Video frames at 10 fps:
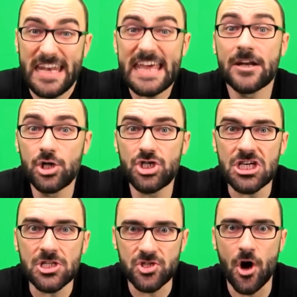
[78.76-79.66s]
and
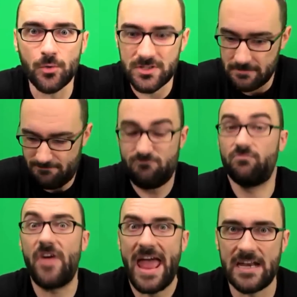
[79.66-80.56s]
energy don't
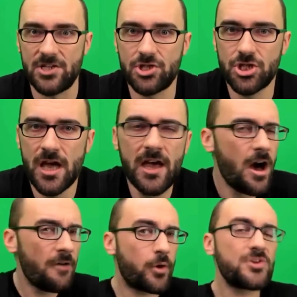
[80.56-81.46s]
vanish.
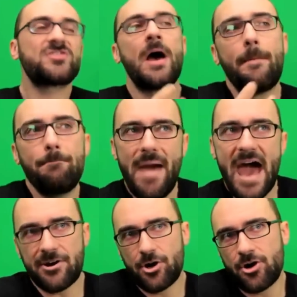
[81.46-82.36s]
Of course,
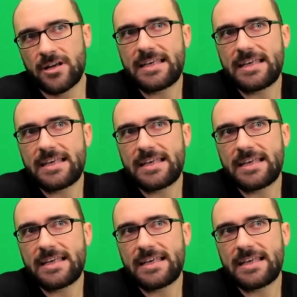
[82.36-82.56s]
matter